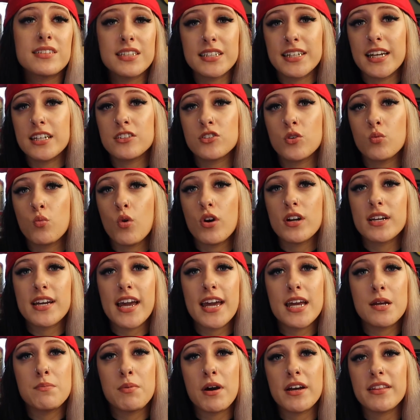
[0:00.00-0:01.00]
to get to
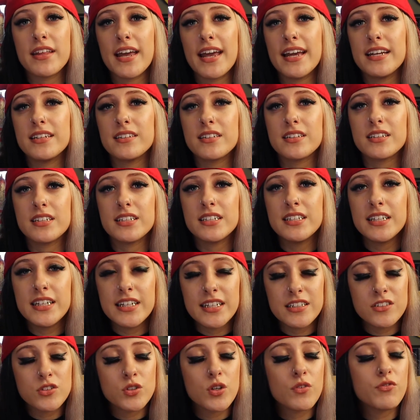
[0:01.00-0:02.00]
1K by the end of the
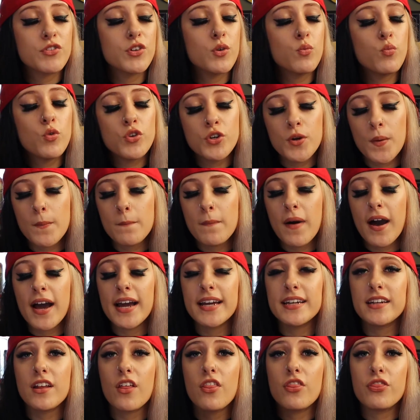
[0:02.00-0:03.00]
year. So if you wouldn't
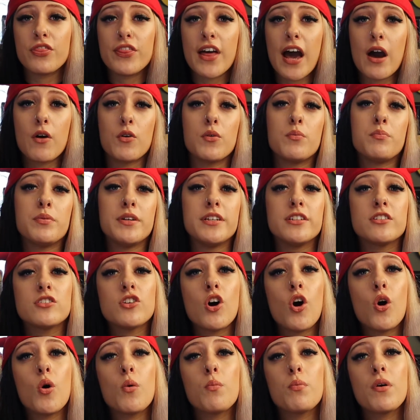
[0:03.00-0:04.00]
mind, that would be
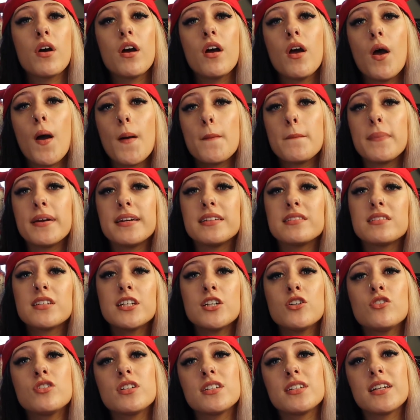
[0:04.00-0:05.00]
dope. But
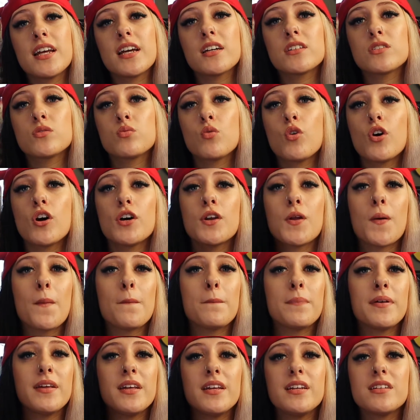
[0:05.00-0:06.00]
until the next one,
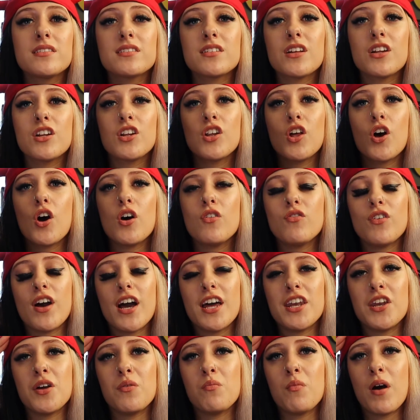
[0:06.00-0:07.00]
peace, love,
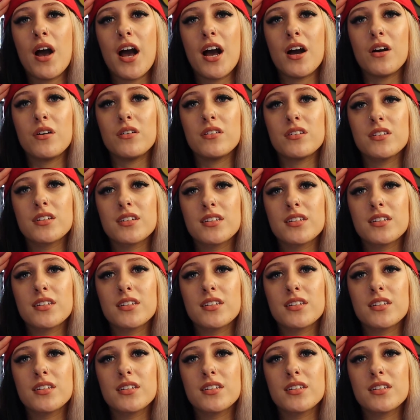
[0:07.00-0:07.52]
and I'm out.